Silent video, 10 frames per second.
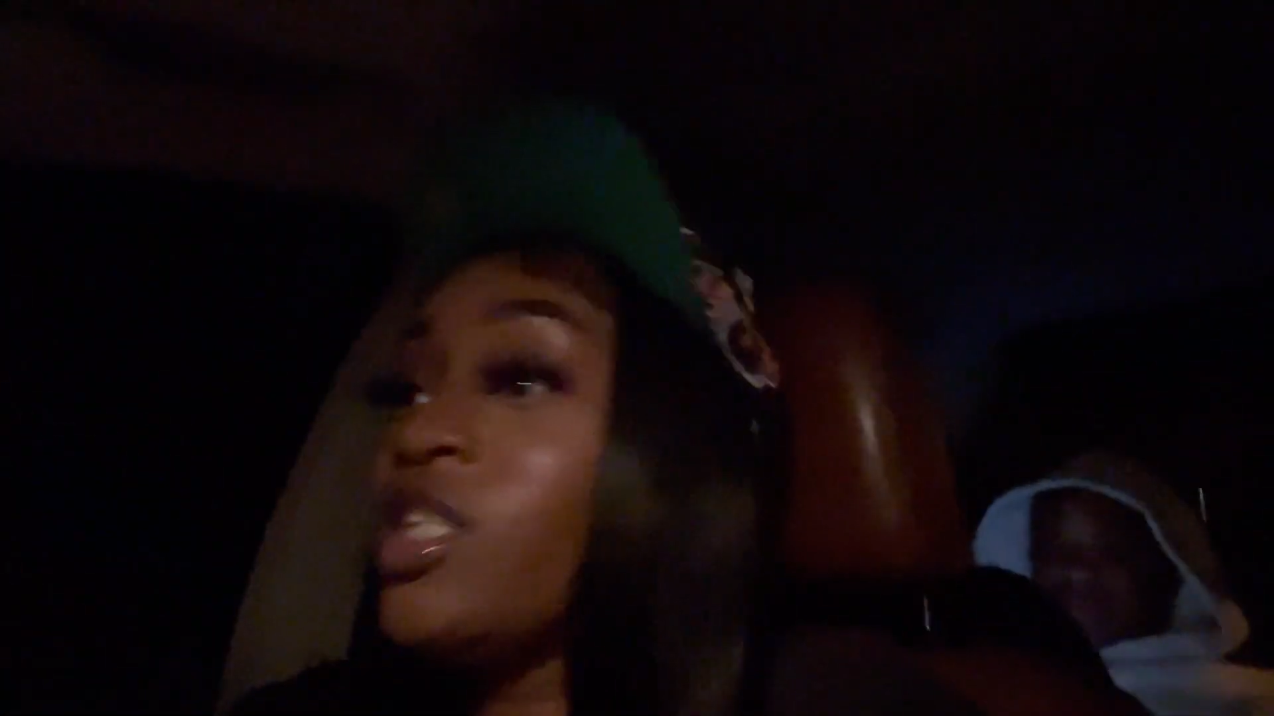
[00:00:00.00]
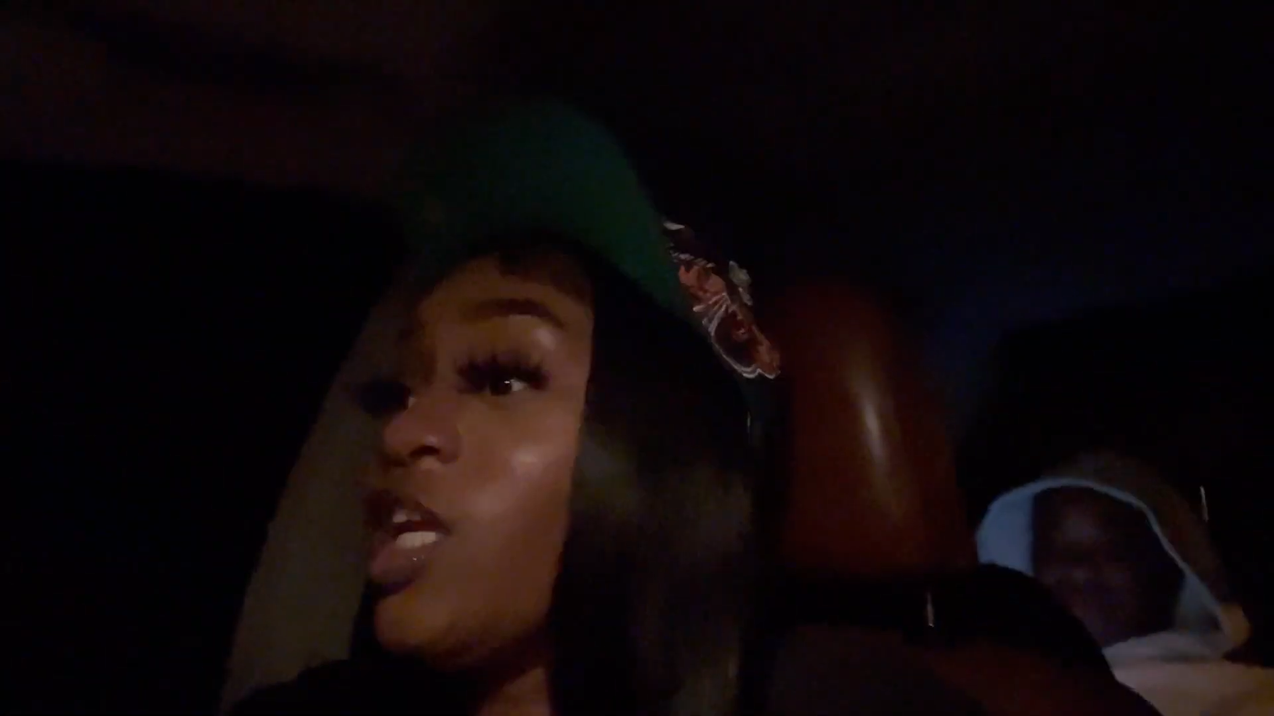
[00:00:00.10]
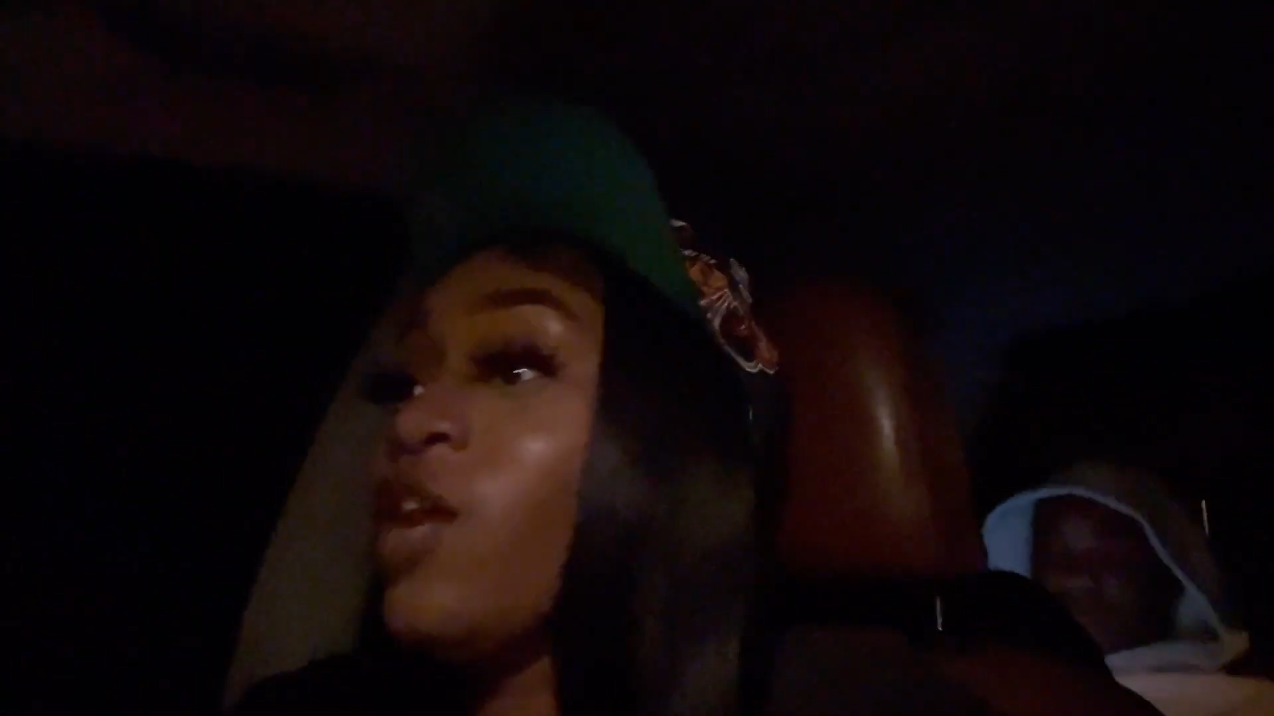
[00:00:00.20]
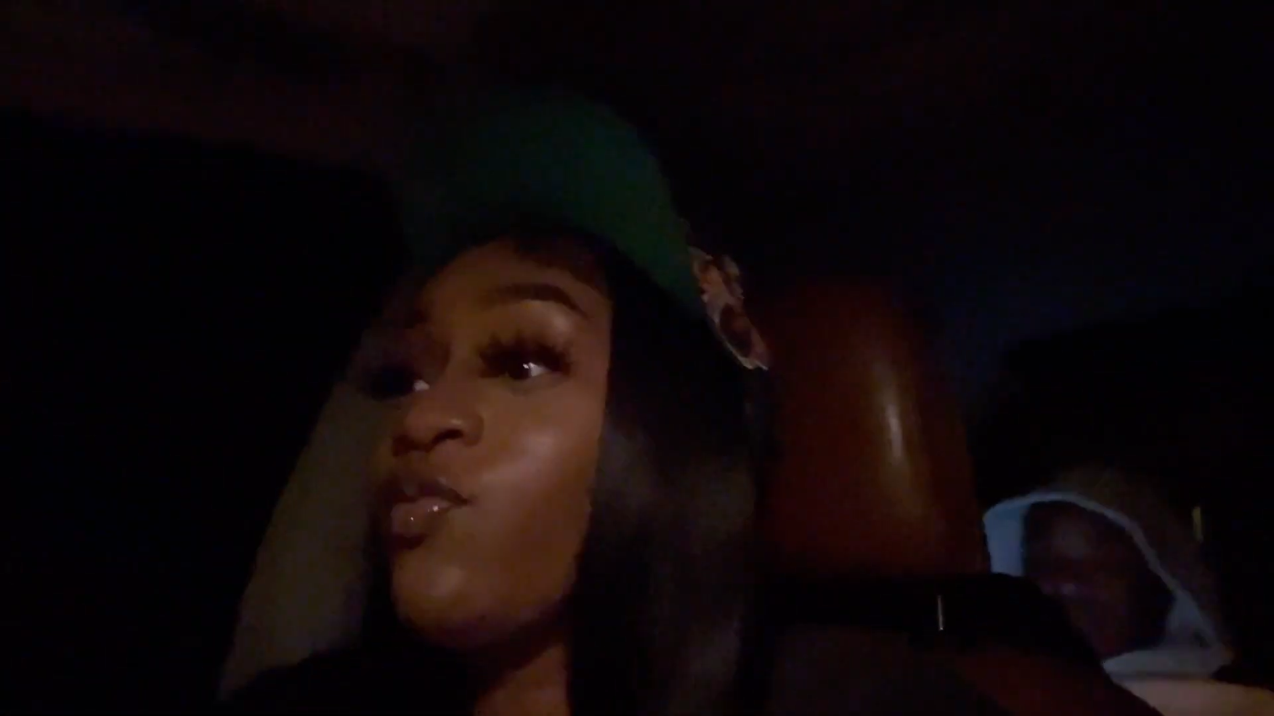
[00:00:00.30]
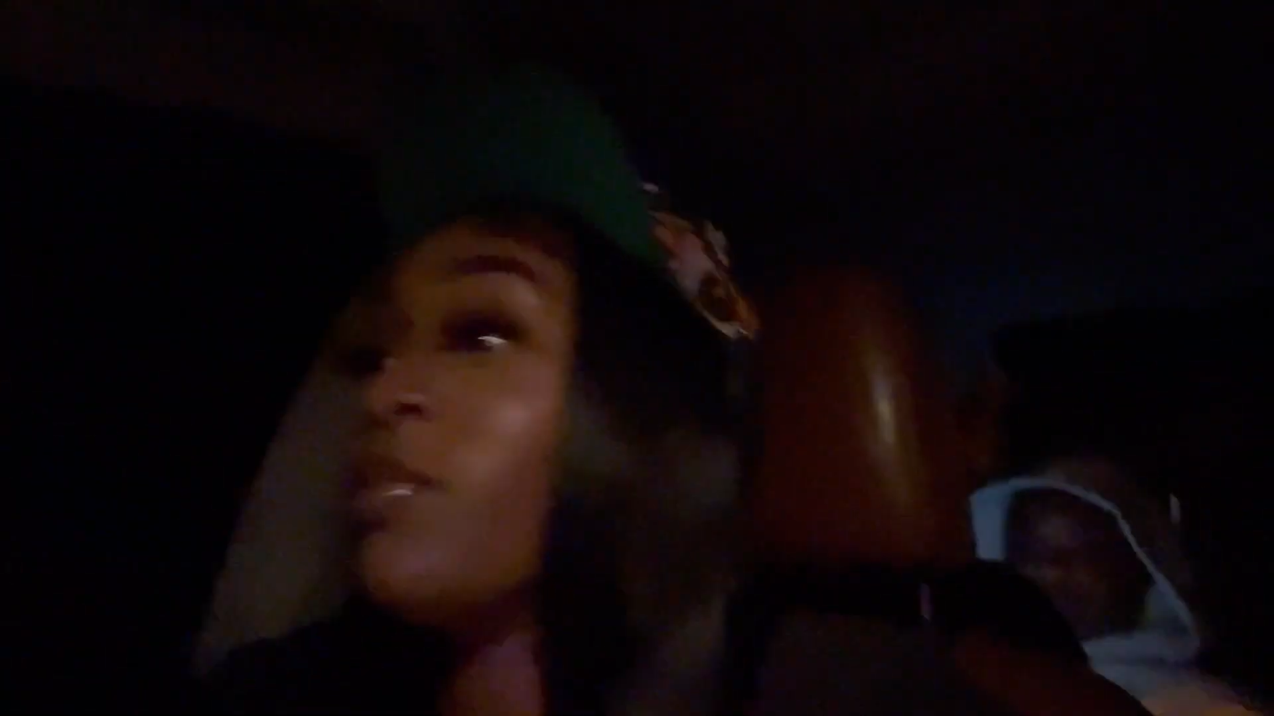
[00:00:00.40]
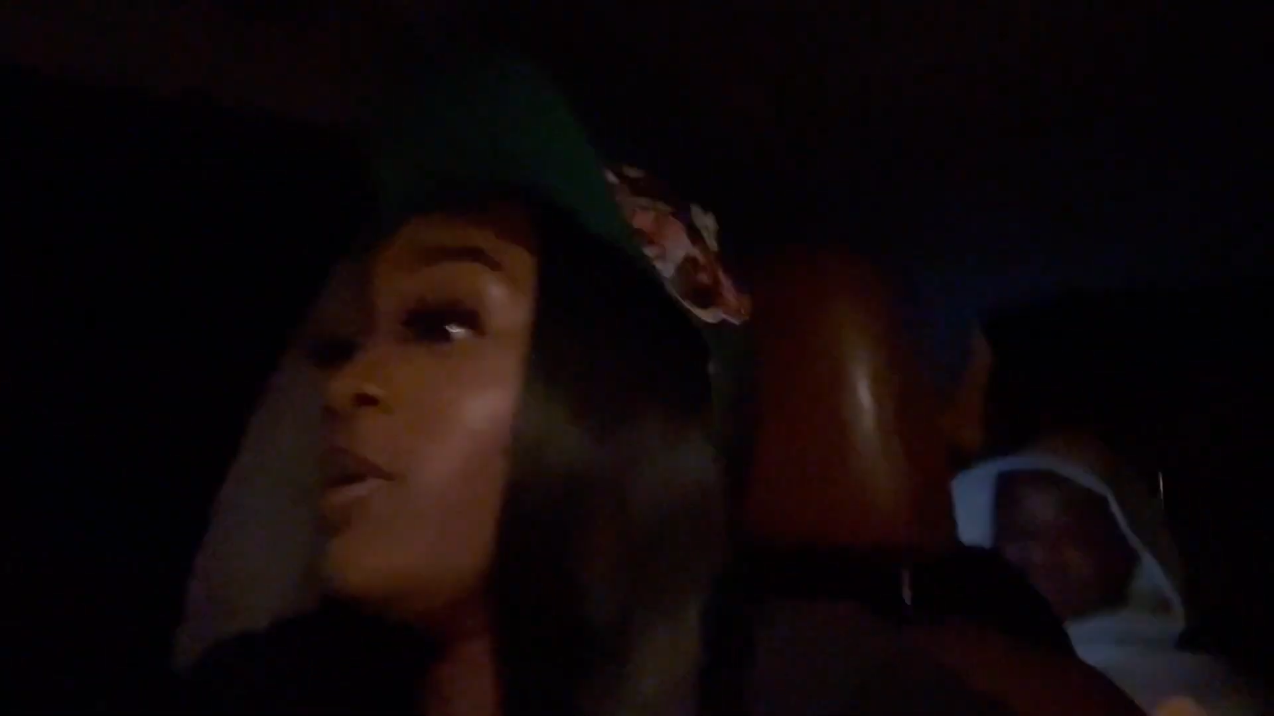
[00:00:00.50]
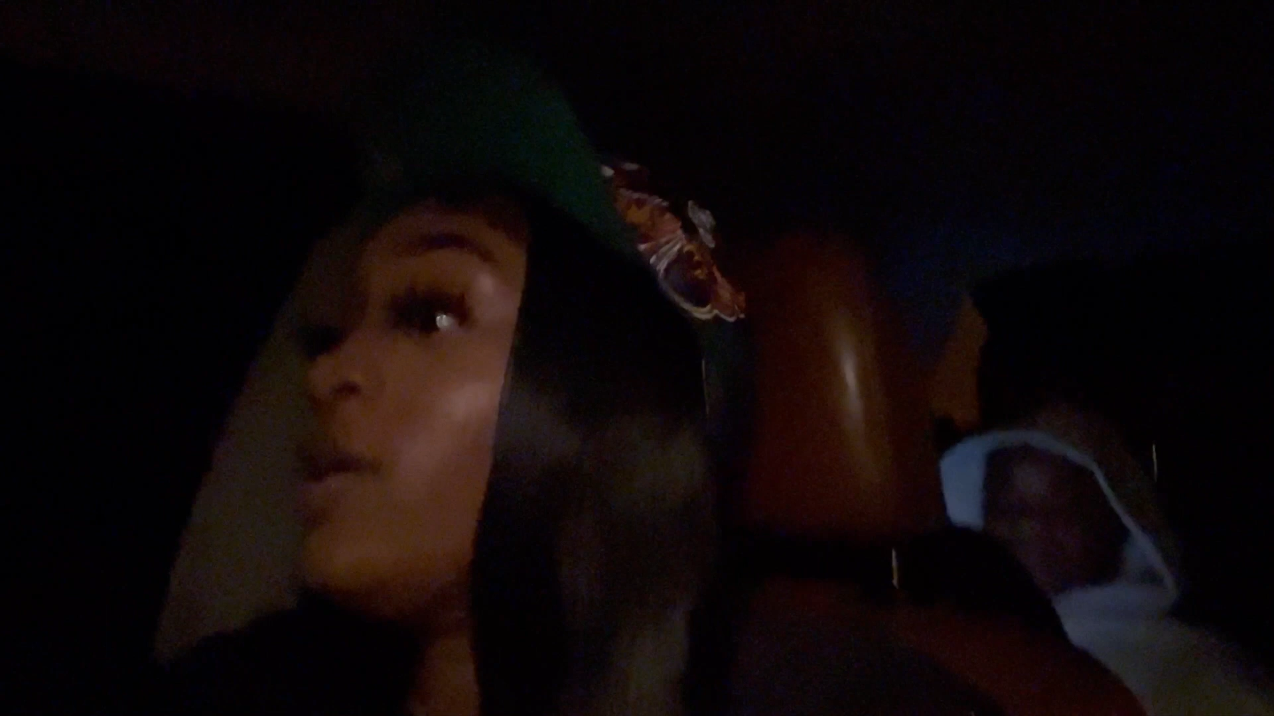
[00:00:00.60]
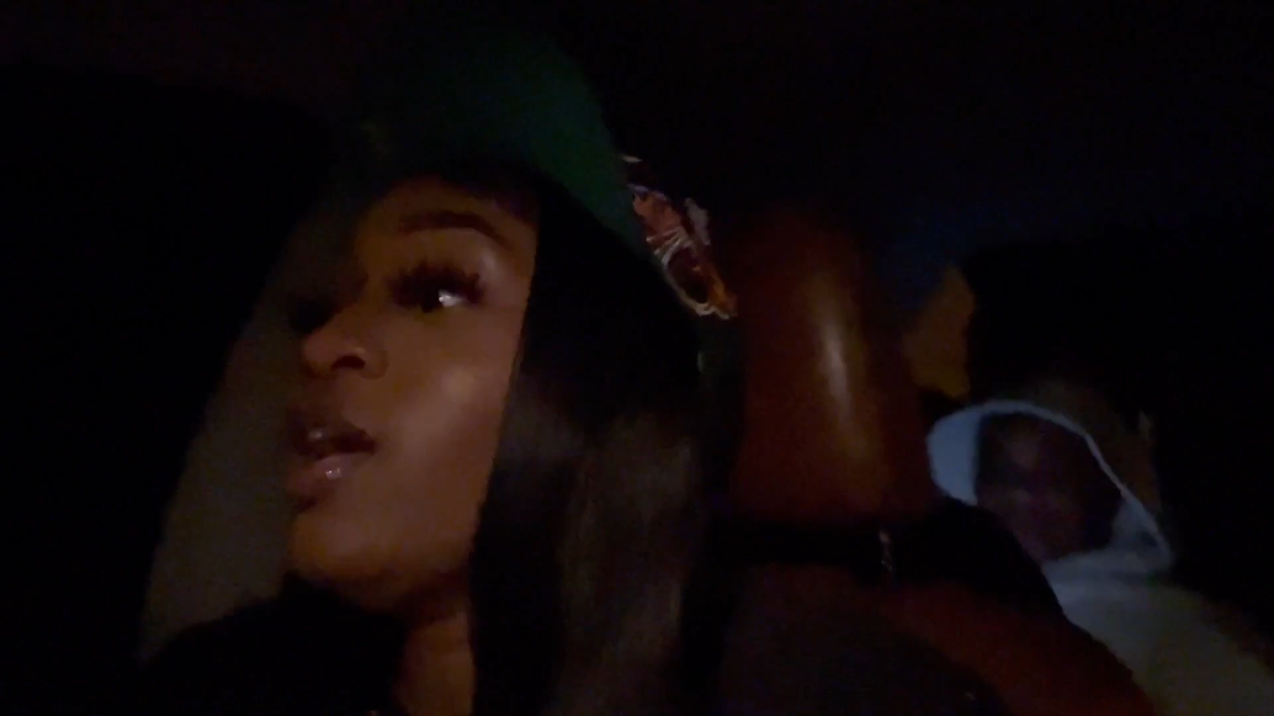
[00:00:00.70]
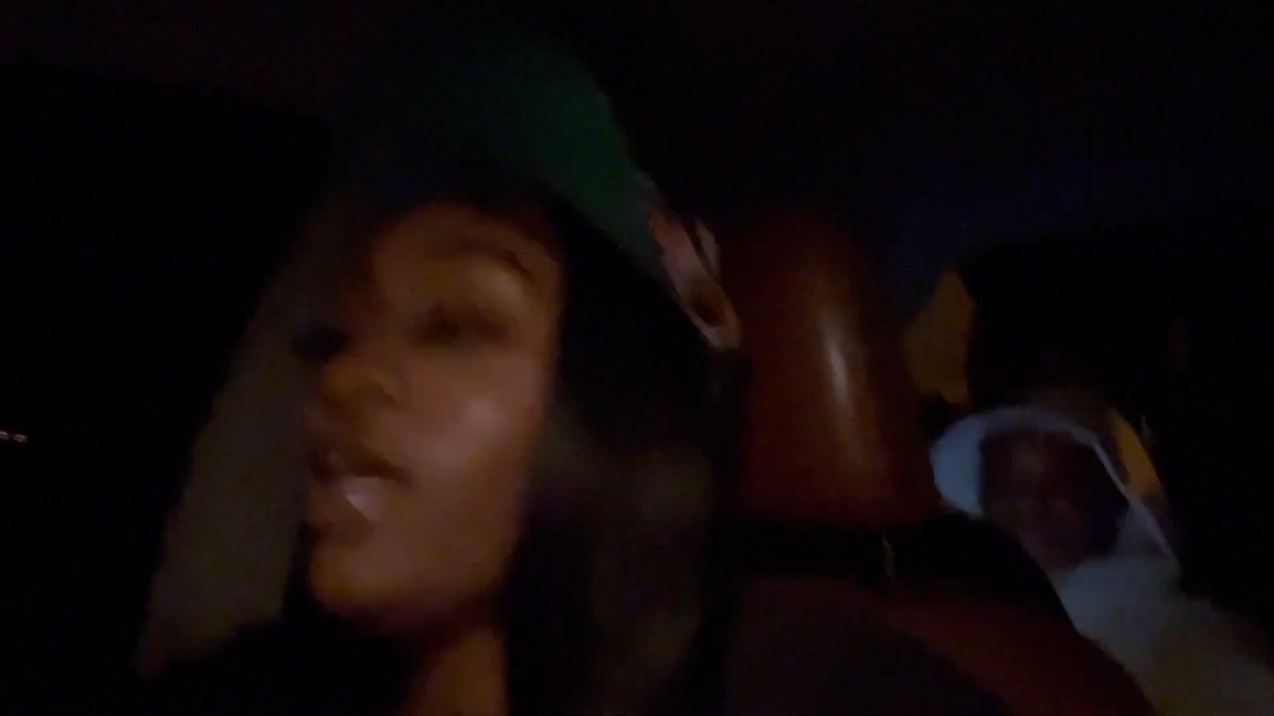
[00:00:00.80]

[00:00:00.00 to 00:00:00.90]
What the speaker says: hand out for me.